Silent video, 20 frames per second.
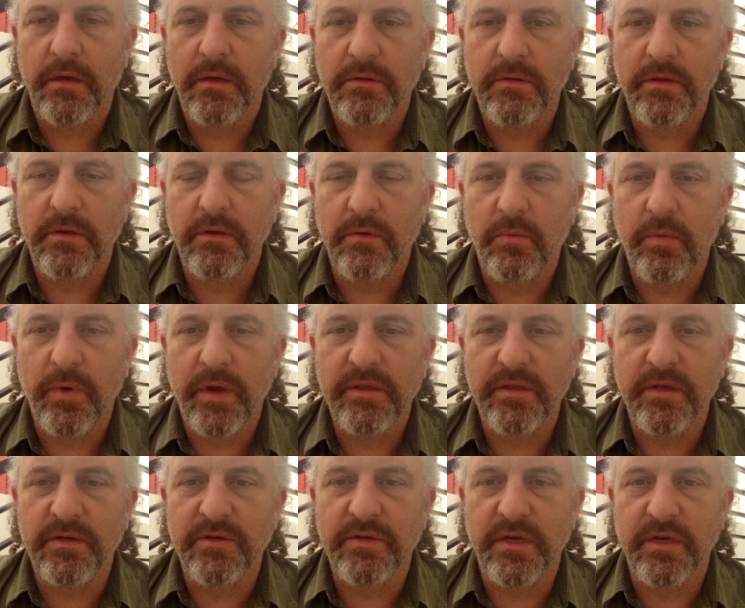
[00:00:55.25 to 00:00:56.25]
The way
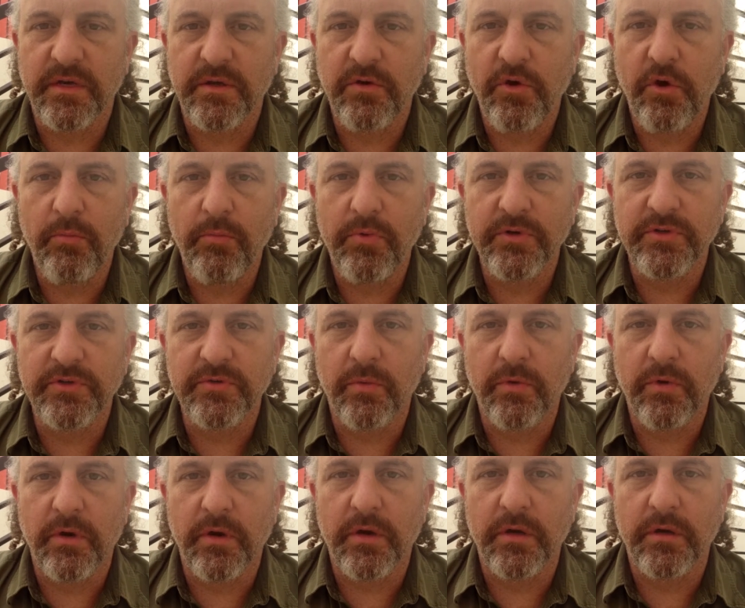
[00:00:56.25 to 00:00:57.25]
that nobles
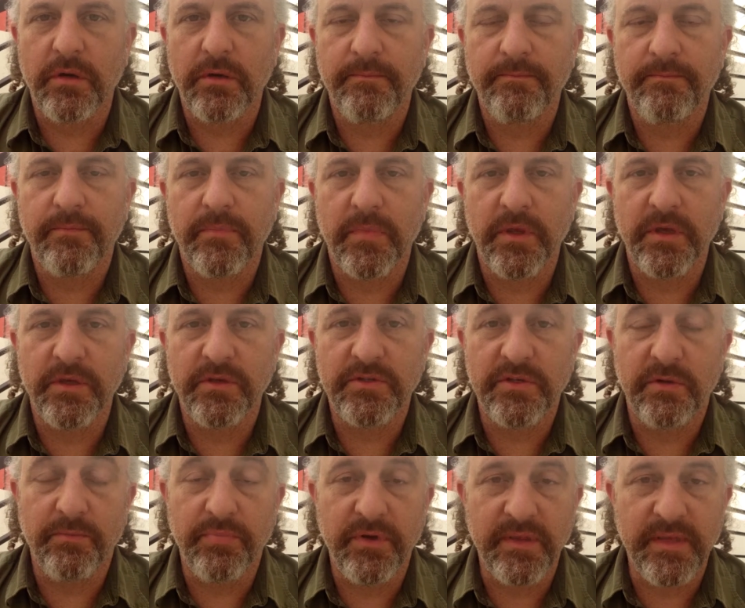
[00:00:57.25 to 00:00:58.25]
work is
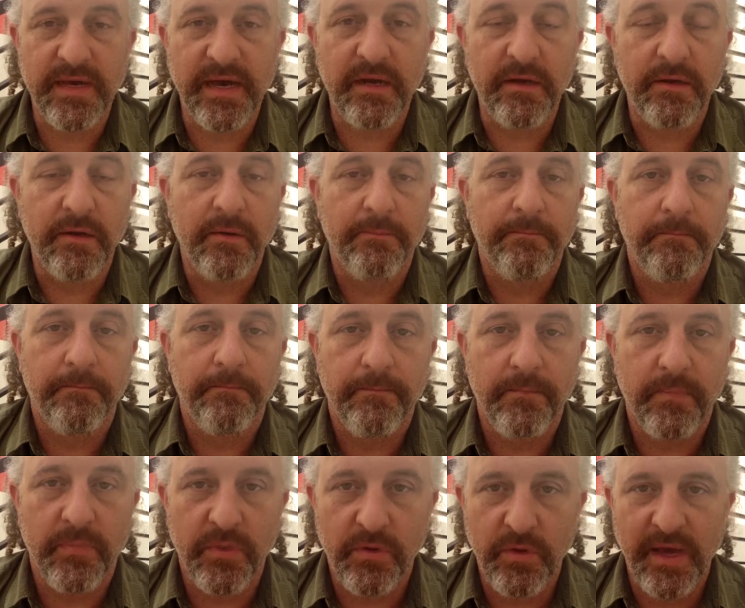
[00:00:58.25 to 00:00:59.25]
simply that
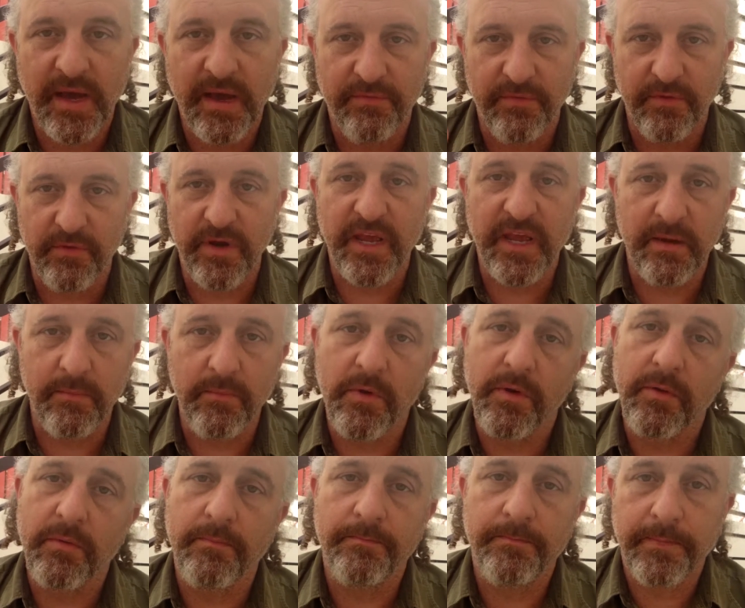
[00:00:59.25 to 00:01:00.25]
you have their name,
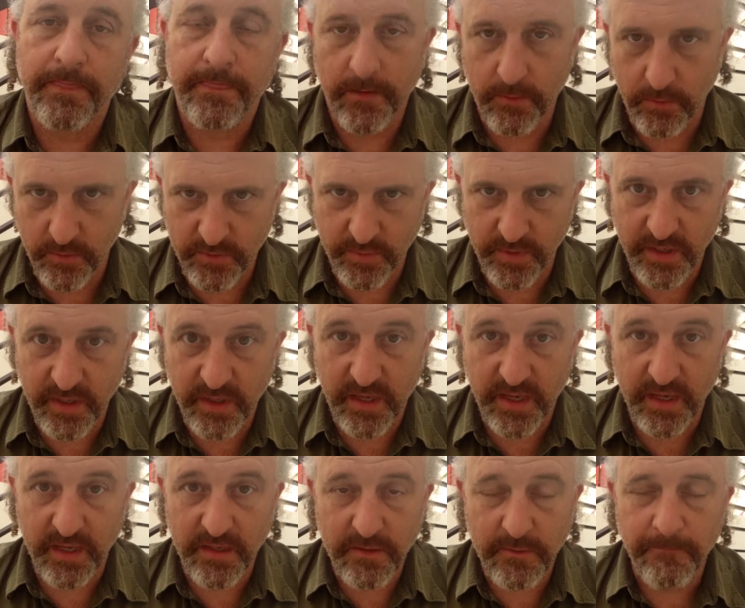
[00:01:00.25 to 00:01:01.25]
which we need to
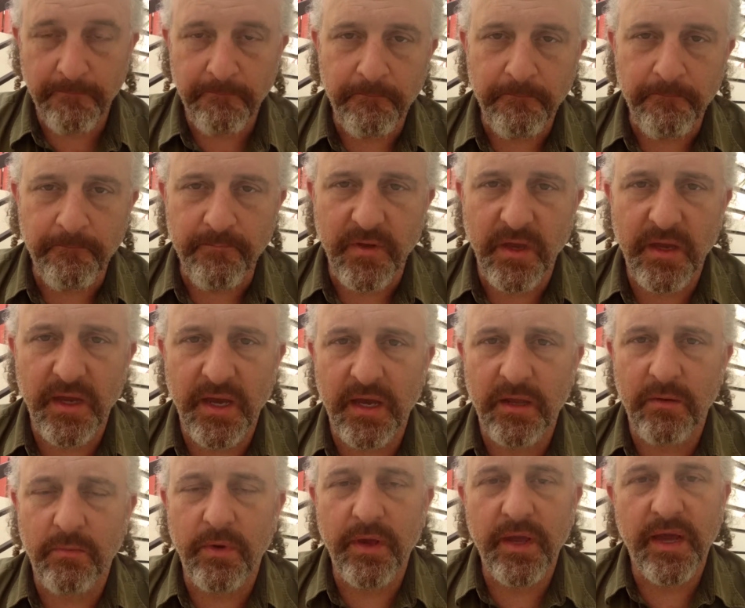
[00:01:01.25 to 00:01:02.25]
get,
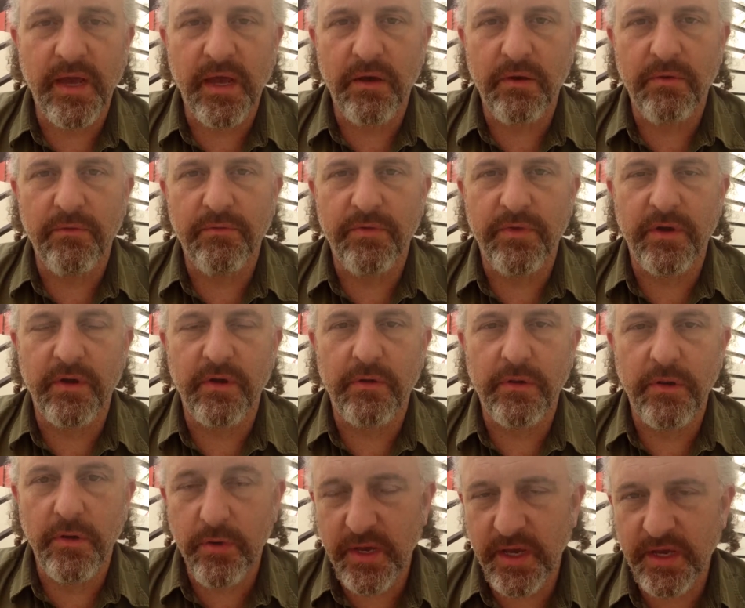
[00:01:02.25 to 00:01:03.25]
and we have their
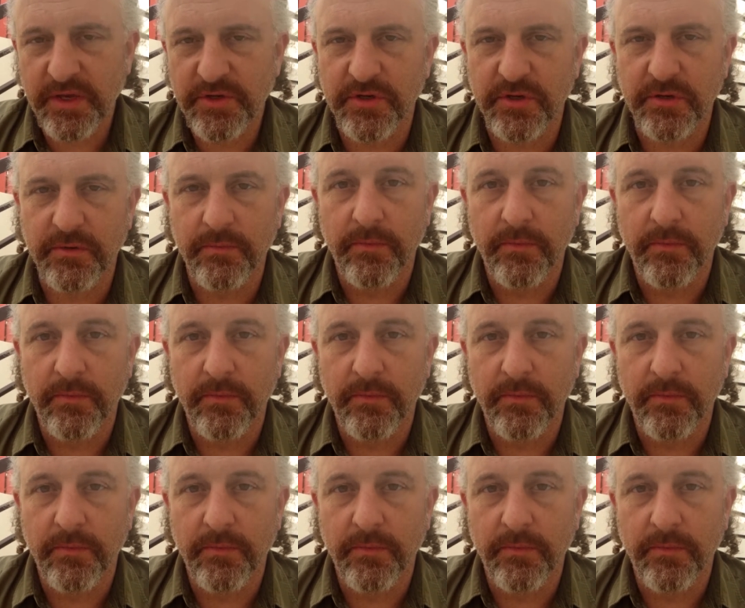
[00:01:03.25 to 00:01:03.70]
location,